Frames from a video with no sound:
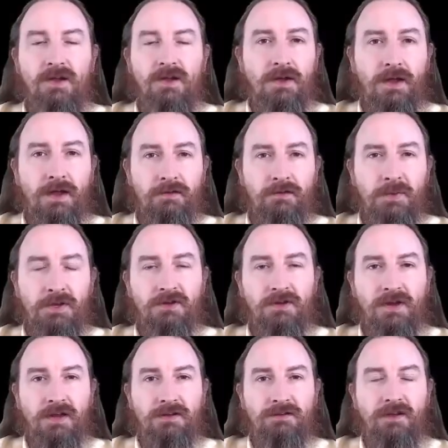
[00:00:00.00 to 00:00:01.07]
Now, as we
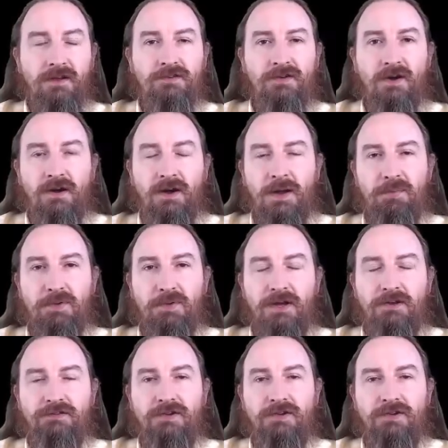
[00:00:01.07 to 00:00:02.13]
look at testing our
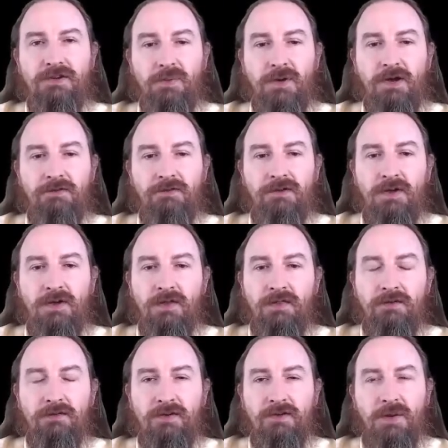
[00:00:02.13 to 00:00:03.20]
application in the browser,
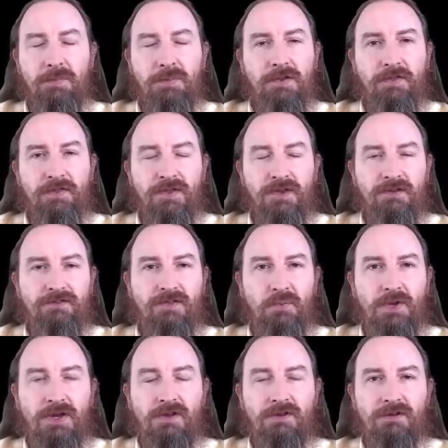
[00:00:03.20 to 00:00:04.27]
there's a couple of things
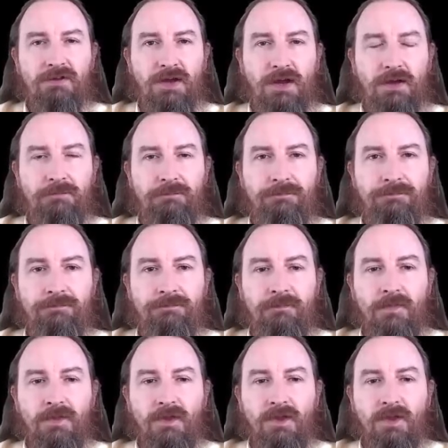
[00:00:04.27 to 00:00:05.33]
that we can look at.
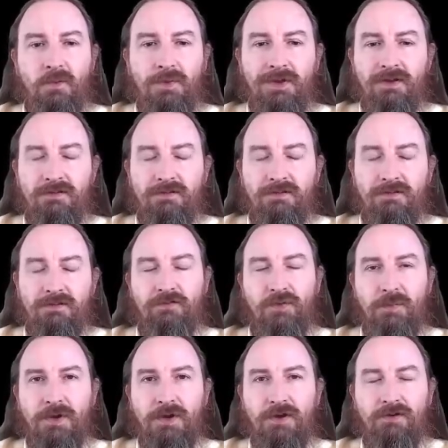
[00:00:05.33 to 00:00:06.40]
We can test
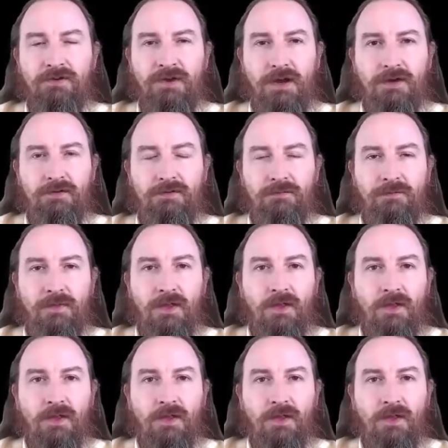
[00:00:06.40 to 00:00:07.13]
from here down.